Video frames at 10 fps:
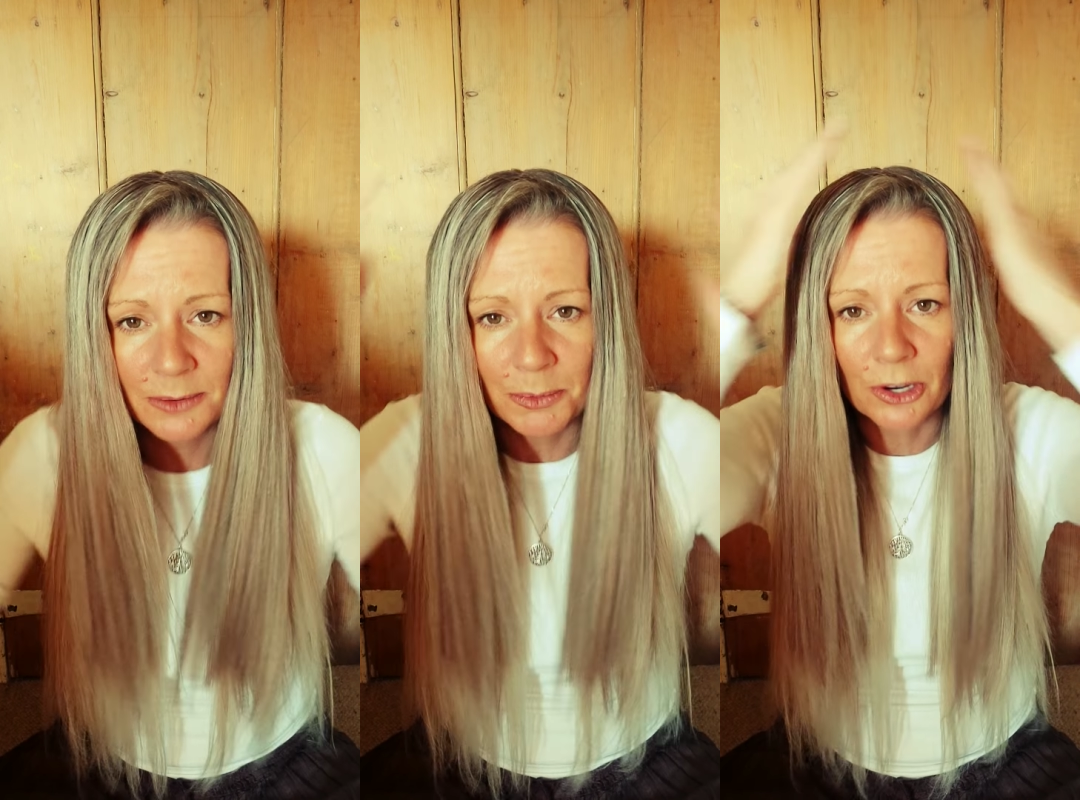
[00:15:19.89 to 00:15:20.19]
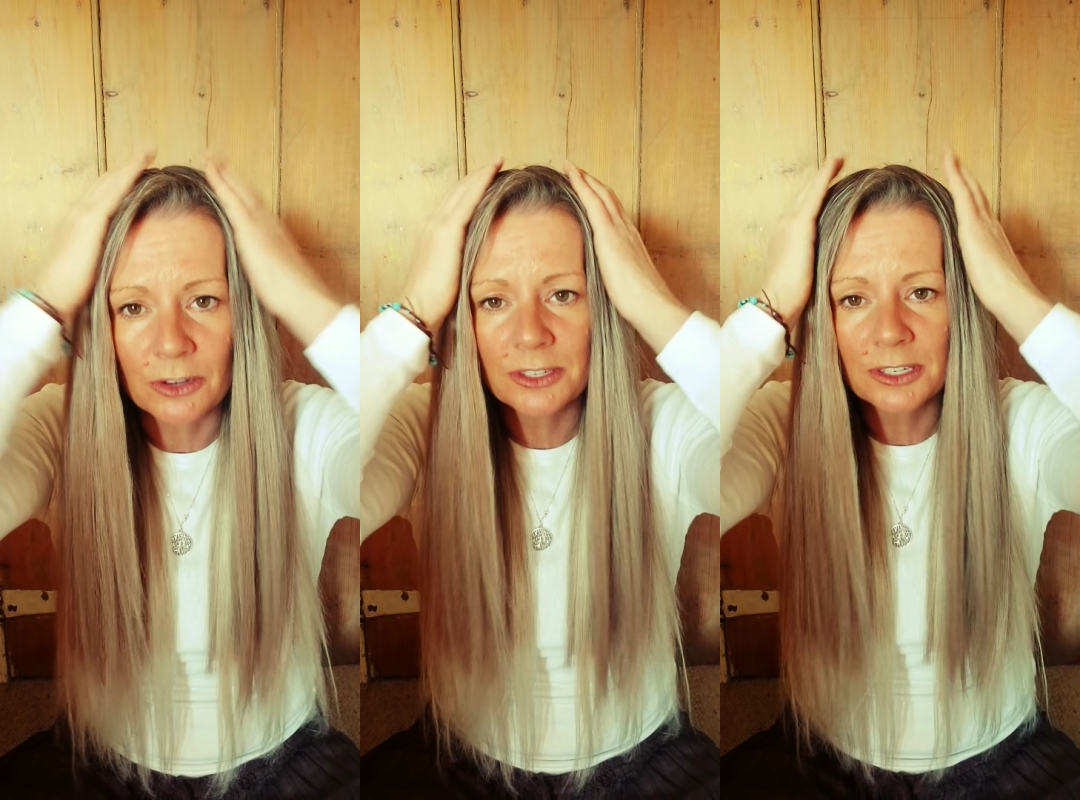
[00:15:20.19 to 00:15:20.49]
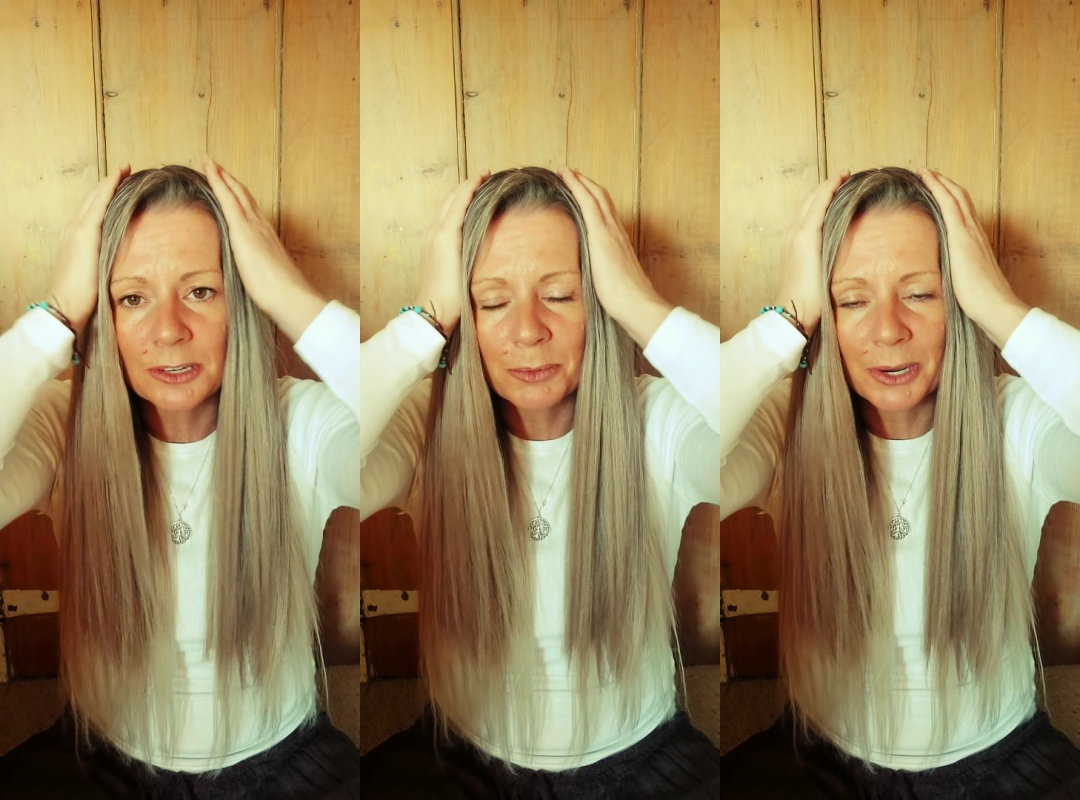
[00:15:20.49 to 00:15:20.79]
because there's
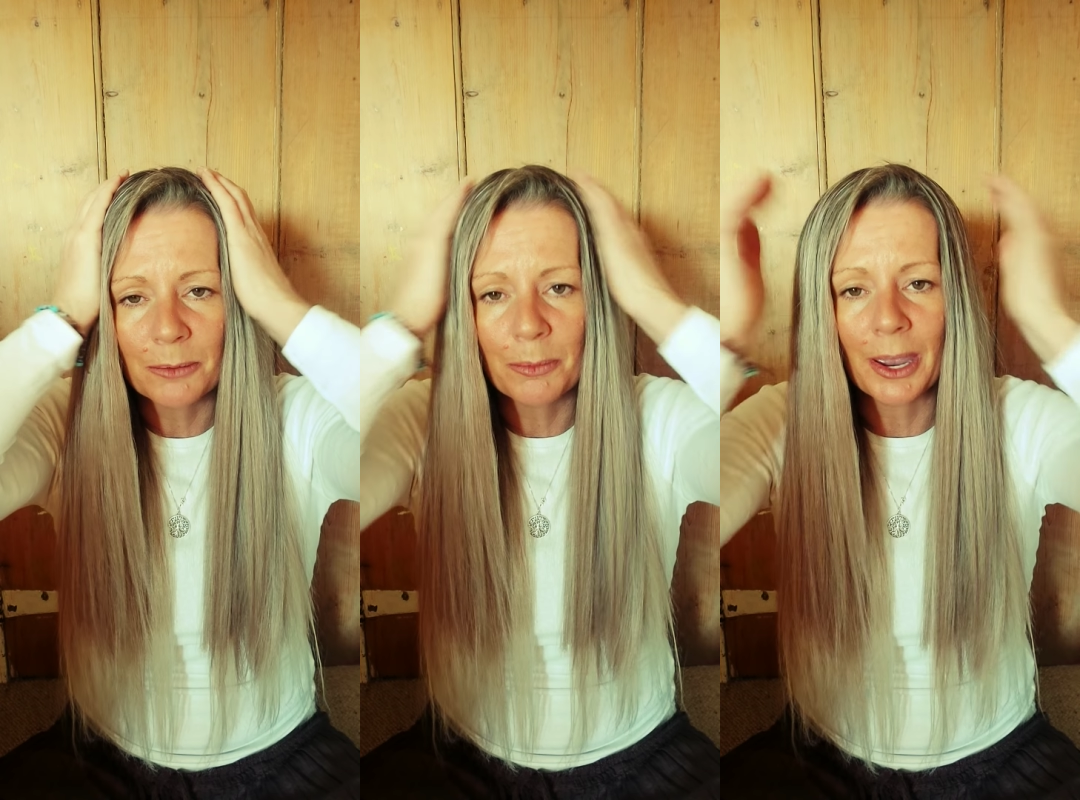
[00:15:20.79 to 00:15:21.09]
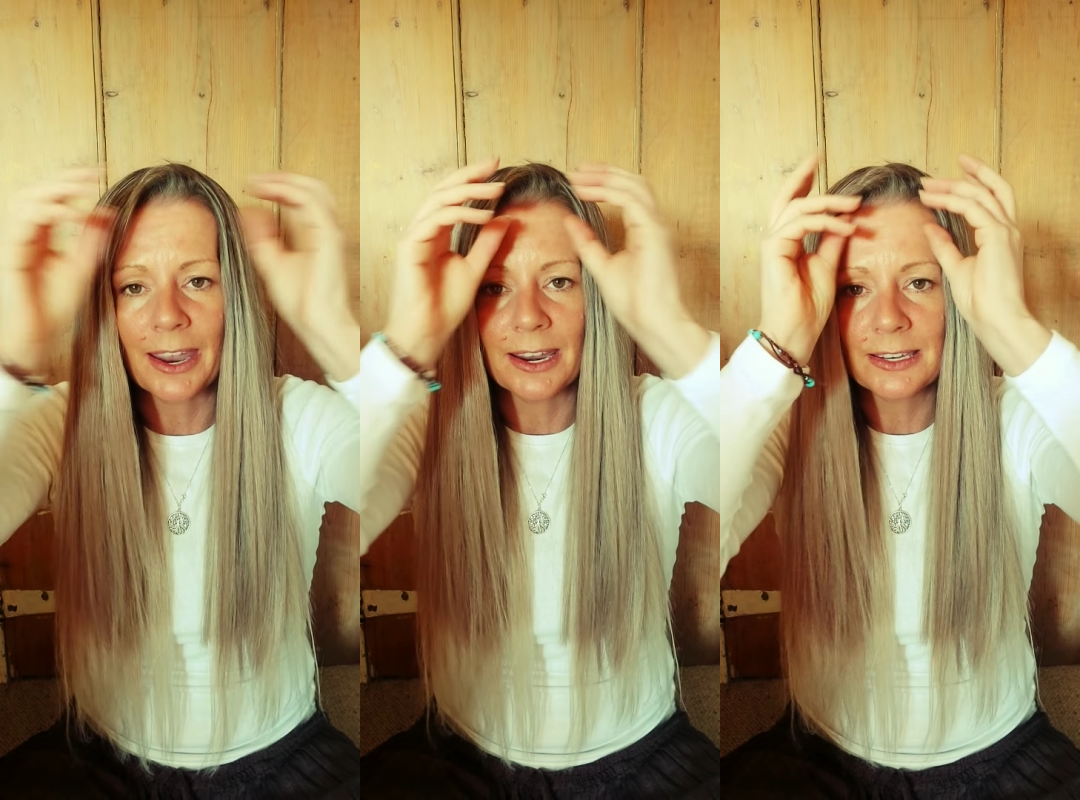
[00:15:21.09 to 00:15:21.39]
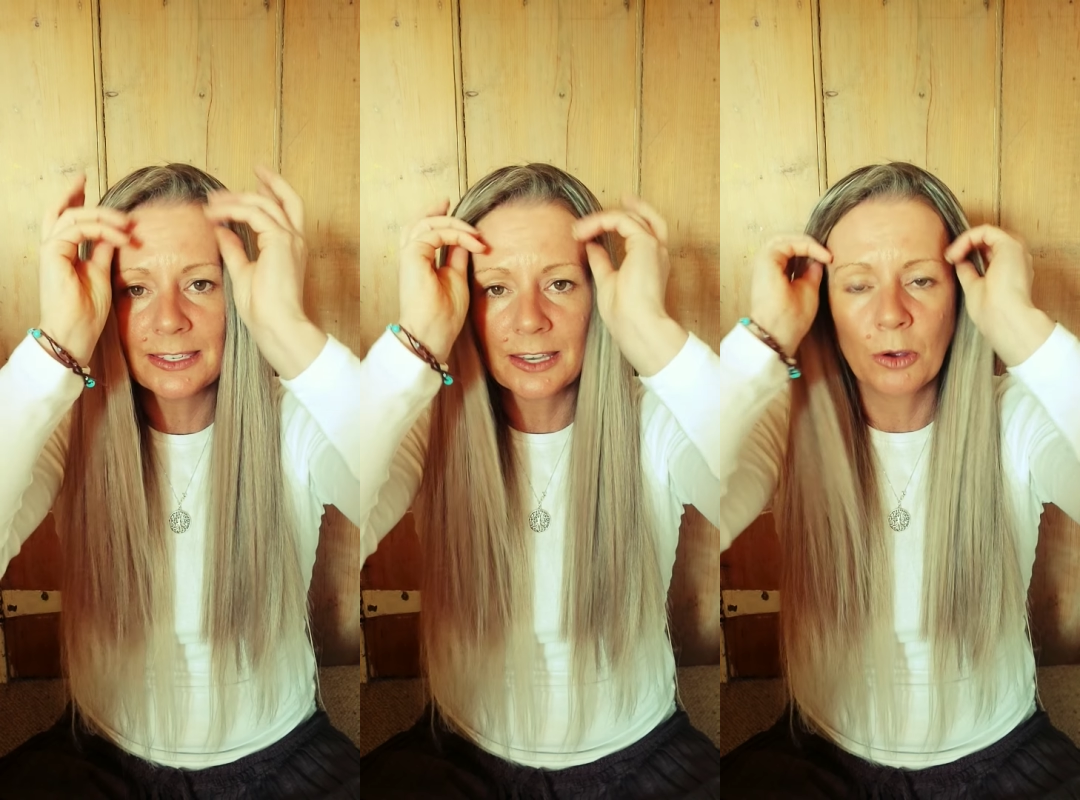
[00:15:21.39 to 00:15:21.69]
a bigger base,